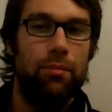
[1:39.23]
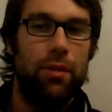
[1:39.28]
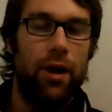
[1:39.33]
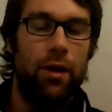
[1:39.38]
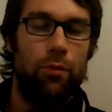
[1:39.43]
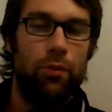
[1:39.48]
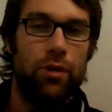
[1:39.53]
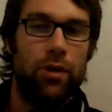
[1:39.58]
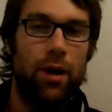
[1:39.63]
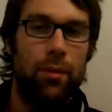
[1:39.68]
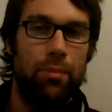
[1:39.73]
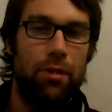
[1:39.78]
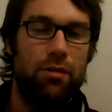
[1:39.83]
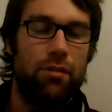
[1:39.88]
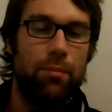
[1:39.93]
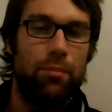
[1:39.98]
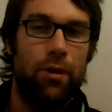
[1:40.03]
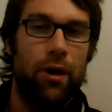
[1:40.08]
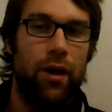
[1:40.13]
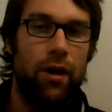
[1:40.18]
but I would not be
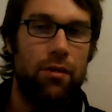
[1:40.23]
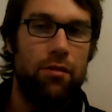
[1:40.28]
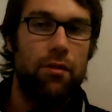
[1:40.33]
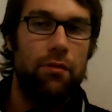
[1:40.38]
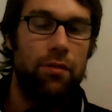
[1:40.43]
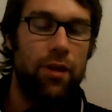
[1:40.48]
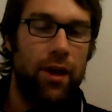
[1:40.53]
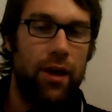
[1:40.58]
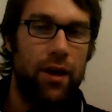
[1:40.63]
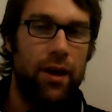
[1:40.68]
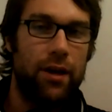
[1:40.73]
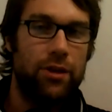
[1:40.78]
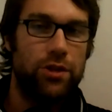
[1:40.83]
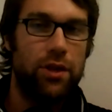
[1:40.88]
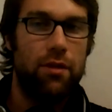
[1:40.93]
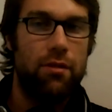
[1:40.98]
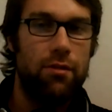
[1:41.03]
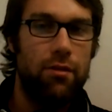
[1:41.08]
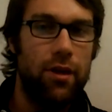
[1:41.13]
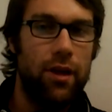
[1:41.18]
surprised if they can
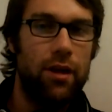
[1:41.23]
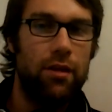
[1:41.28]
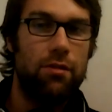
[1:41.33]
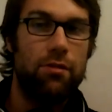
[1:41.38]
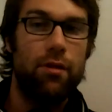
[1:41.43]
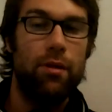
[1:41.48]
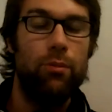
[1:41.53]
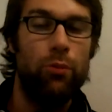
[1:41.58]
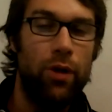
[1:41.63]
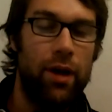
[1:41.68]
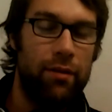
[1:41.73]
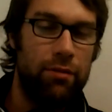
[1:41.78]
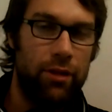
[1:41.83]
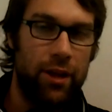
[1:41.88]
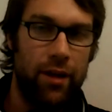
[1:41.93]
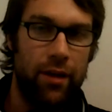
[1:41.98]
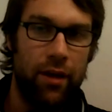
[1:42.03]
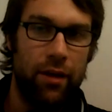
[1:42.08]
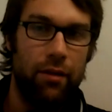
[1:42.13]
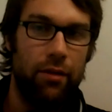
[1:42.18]
actually see it some
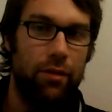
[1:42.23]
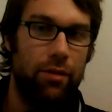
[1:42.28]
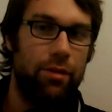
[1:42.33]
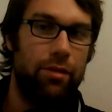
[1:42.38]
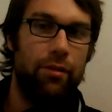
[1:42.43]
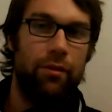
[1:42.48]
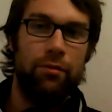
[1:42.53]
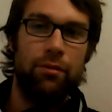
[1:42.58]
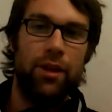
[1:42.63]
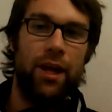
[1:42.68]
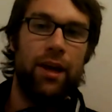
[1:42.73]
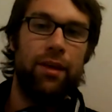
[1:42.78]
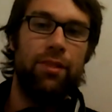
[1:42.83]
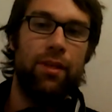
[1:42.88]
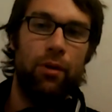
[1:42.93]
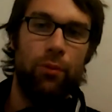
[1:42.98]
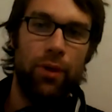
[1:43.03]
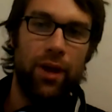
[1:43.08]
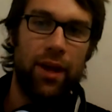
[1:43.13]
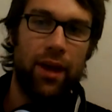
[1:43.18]
wavelength of light
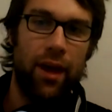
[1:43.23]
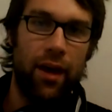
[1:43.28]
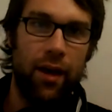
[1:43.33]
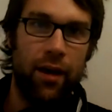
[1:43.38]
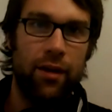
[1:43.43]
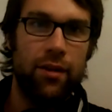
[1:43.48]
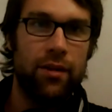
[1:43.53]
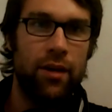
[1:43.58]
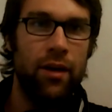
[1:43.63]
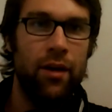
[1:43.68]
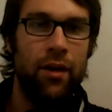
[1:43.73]
that we can't,